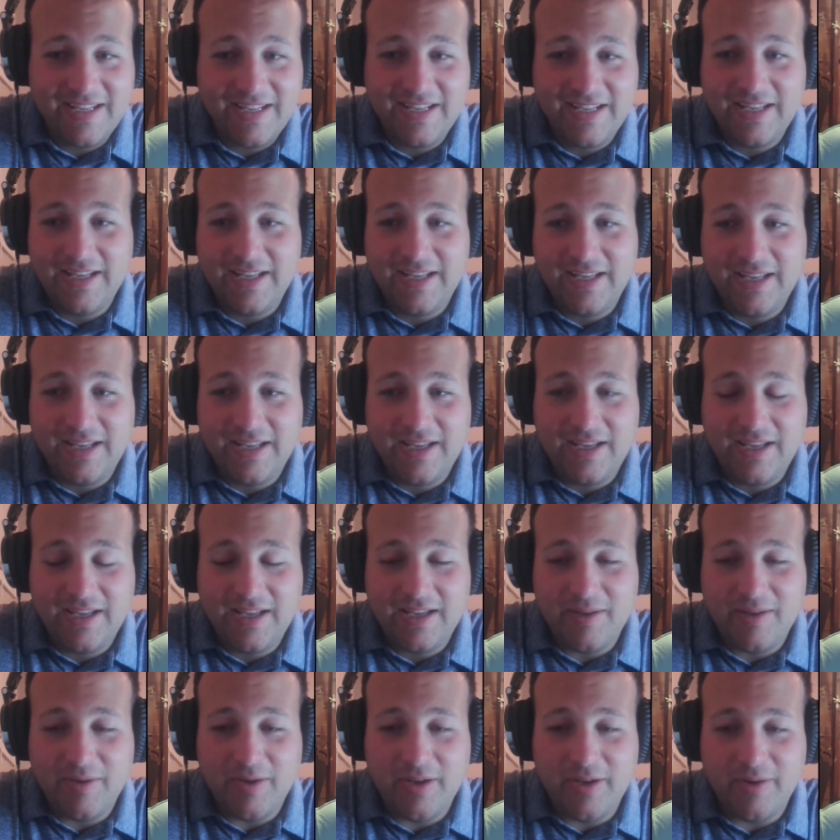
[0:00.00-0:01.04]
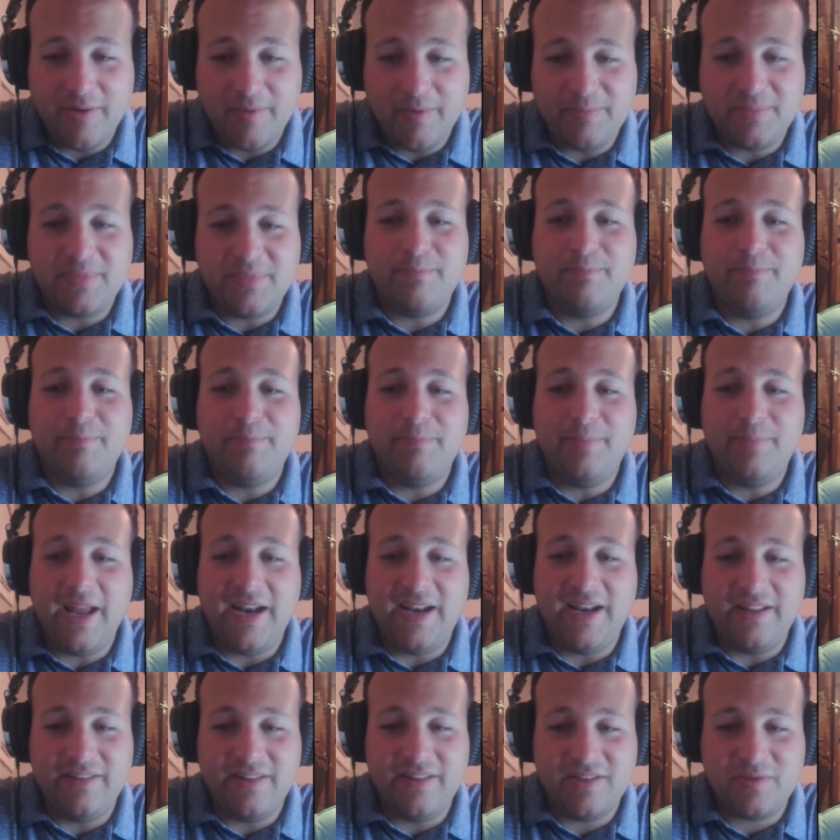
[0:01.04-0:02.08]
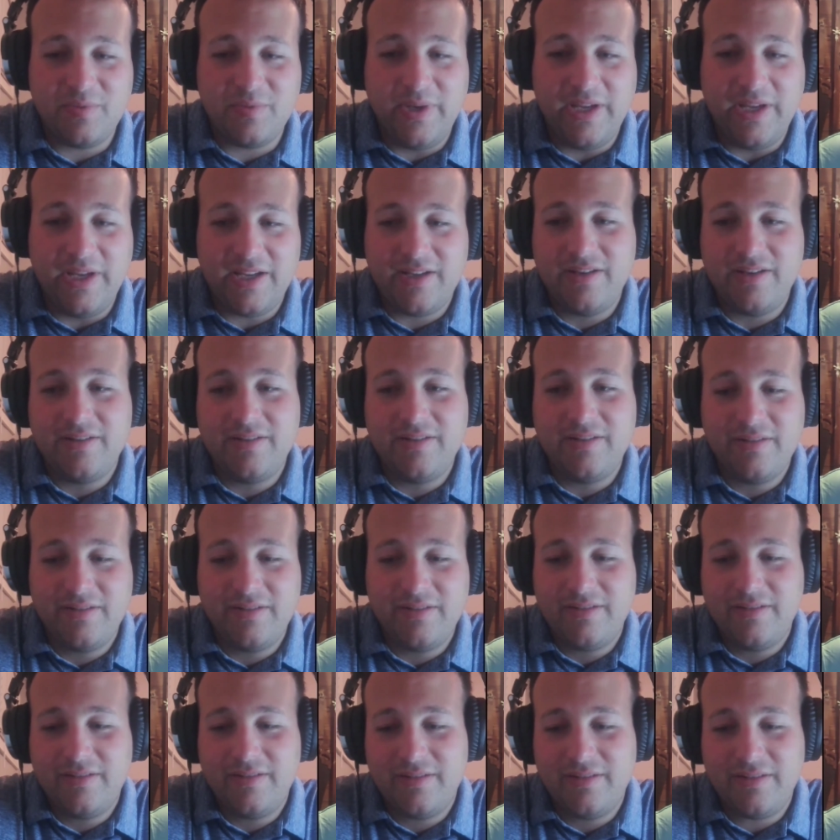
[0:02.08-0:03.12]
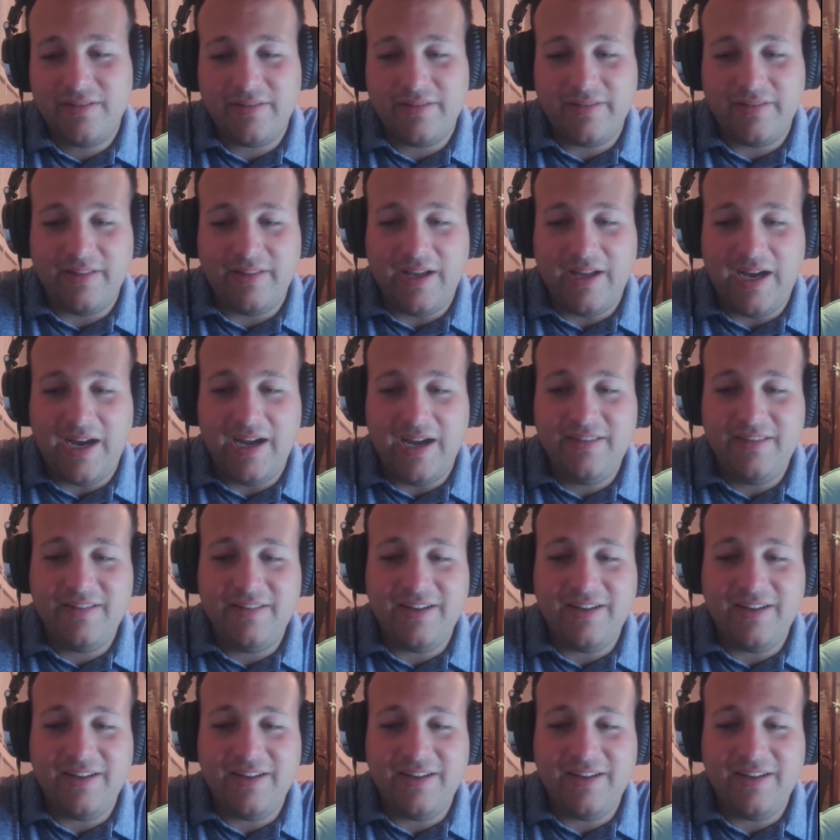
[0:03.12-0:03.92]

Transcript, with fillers: Okay. Betting this week. I